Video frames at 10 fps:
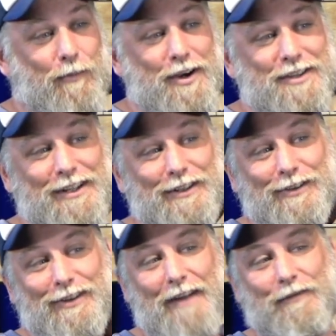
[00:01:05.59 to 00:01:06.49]
what does it
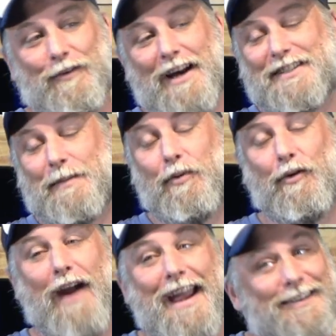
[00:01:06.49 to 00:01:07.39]
look like for us to
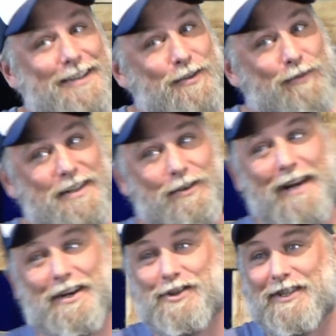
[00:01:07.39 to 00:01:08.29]
practice
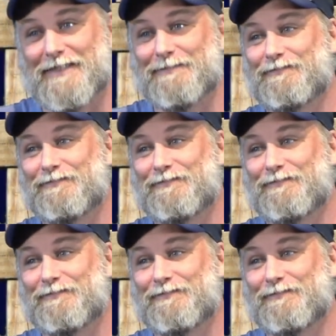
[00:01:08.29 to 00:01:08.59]
resurrection?